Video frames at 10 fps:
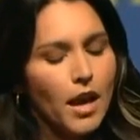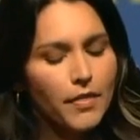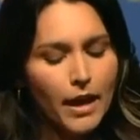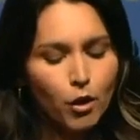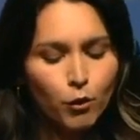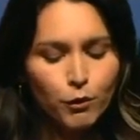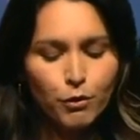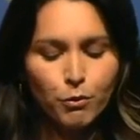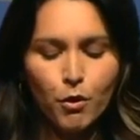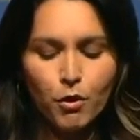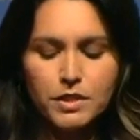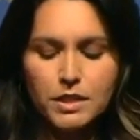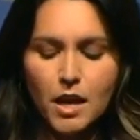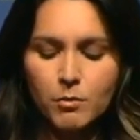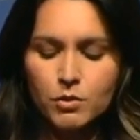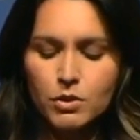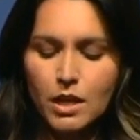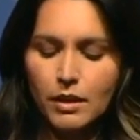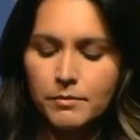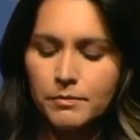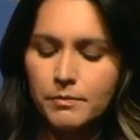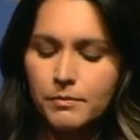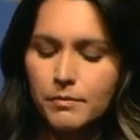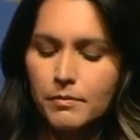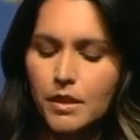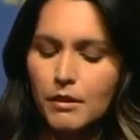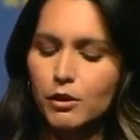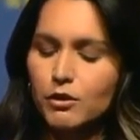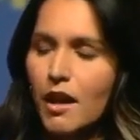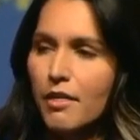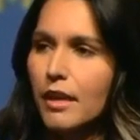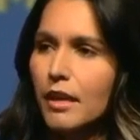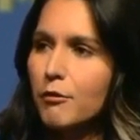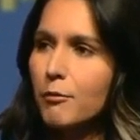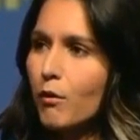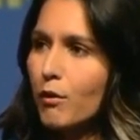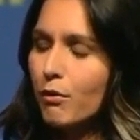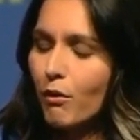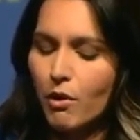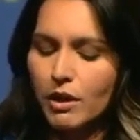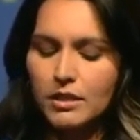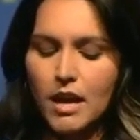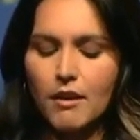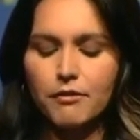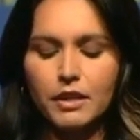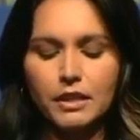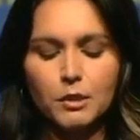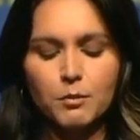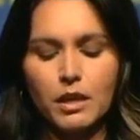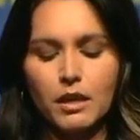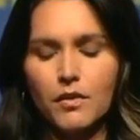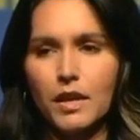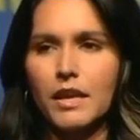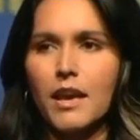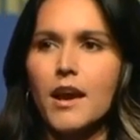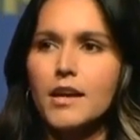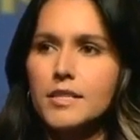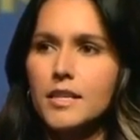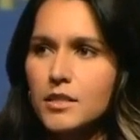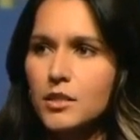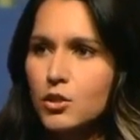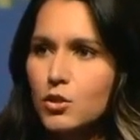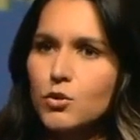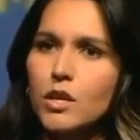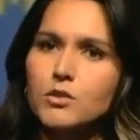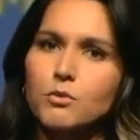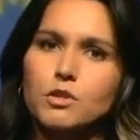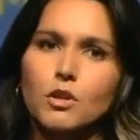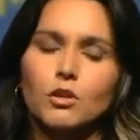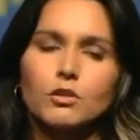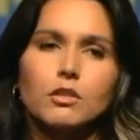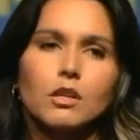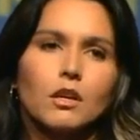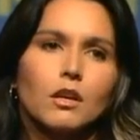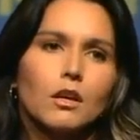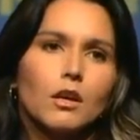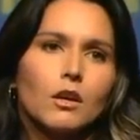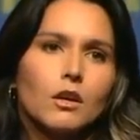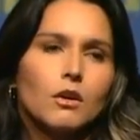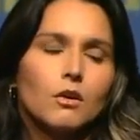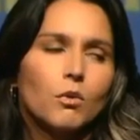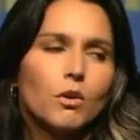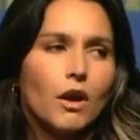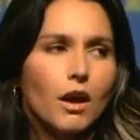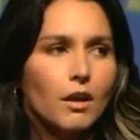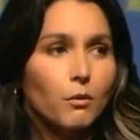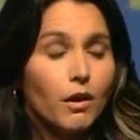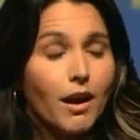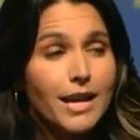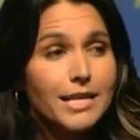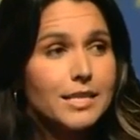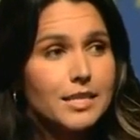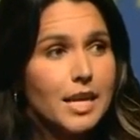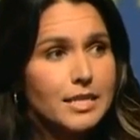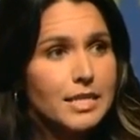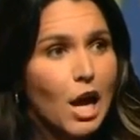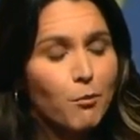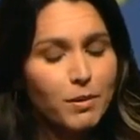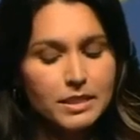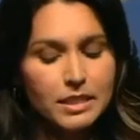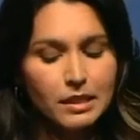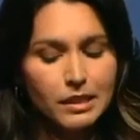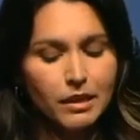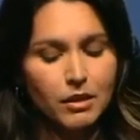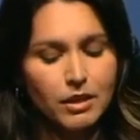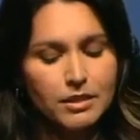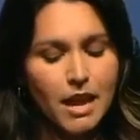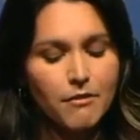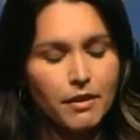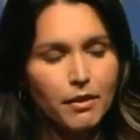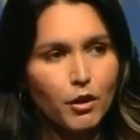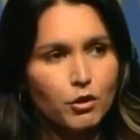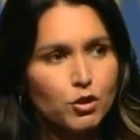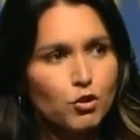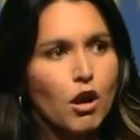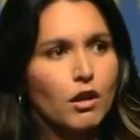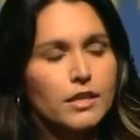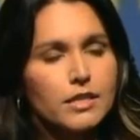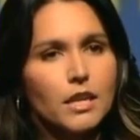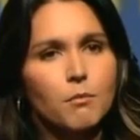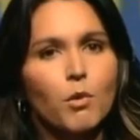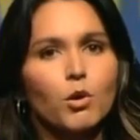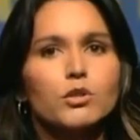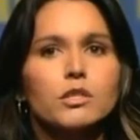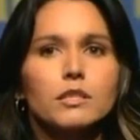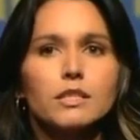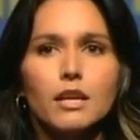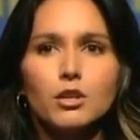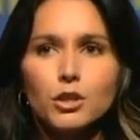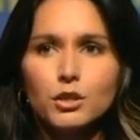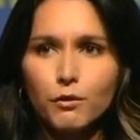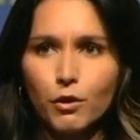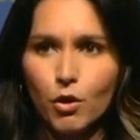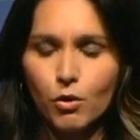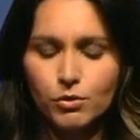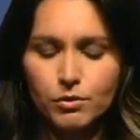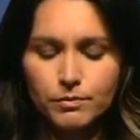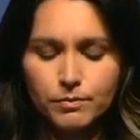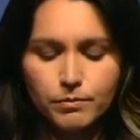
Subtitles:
and that overthrow of Saddam Hussein. They've learned nothing from overthrowing Gaddafi in Libya and the chaos that has ensued as a result, where ISIS has now been declared as having their strongest and most dangerous foothold.